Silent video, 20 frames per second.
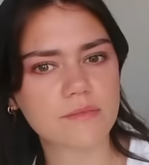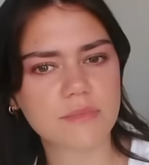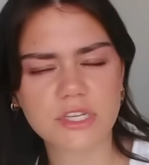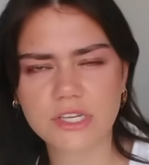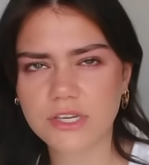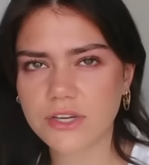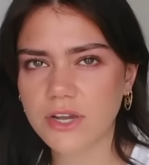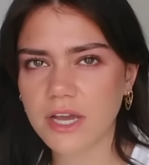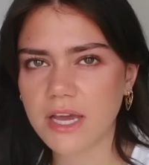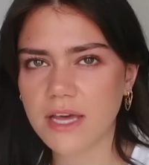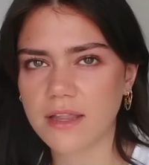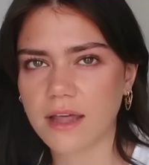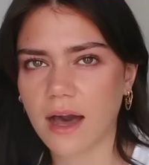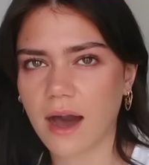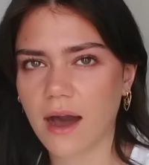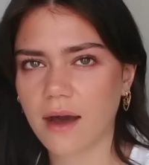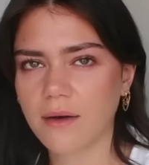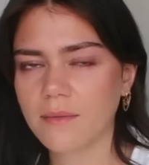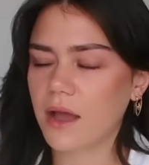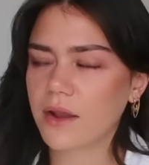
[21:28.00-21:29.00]
Did you hear
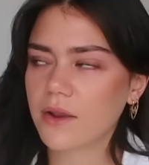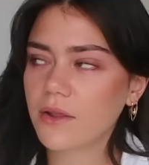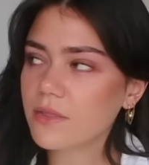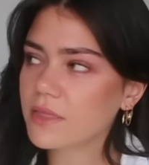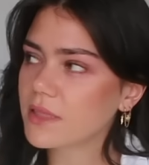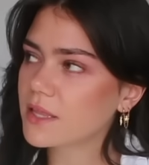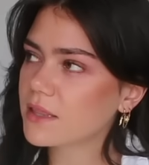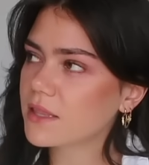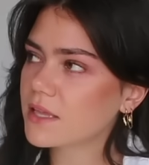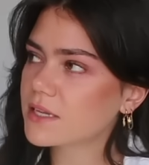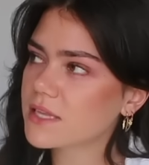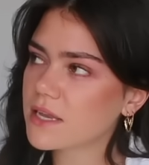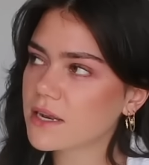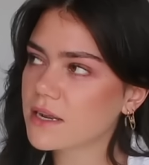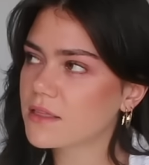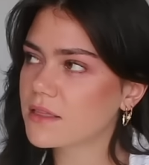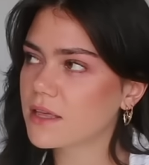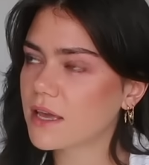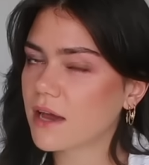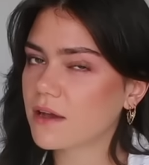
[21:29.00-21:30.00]
that? I don't think there's
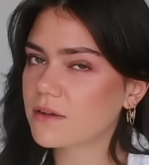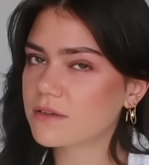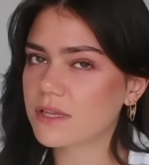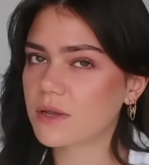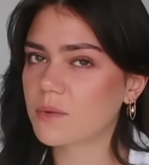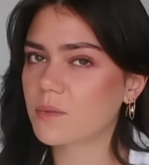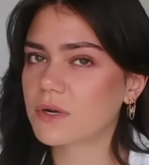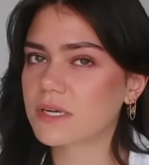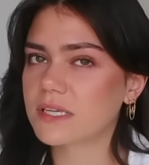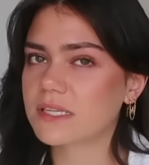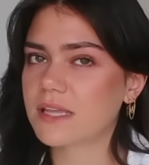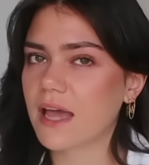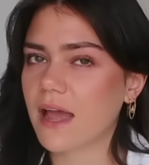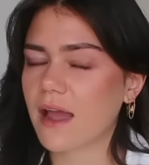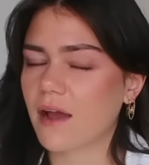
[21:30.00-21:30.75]
anything else I want to say.